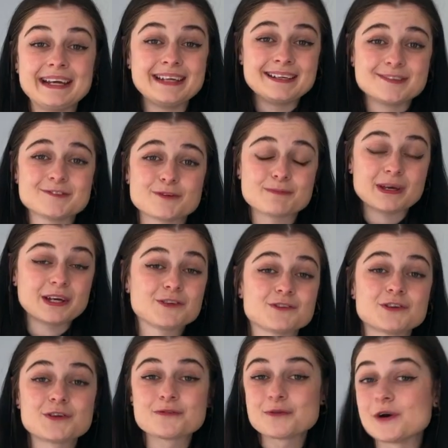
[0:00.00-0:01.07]
in its
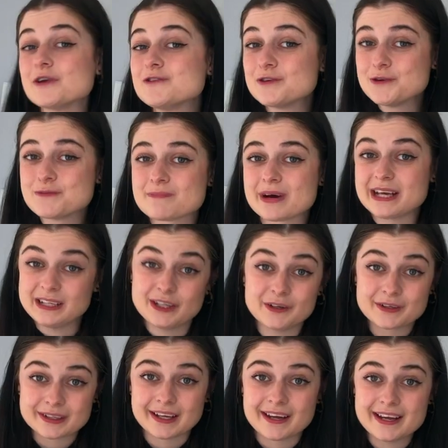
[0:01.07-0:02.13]
depiction of what a tomb might
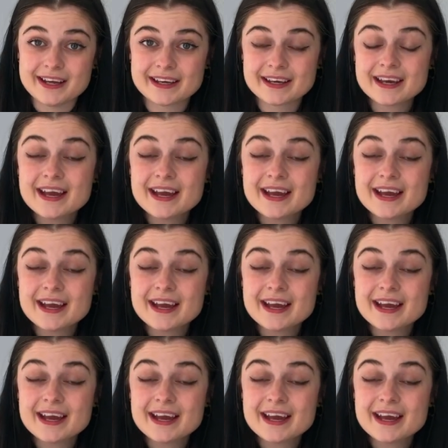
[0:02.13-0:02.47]
look like.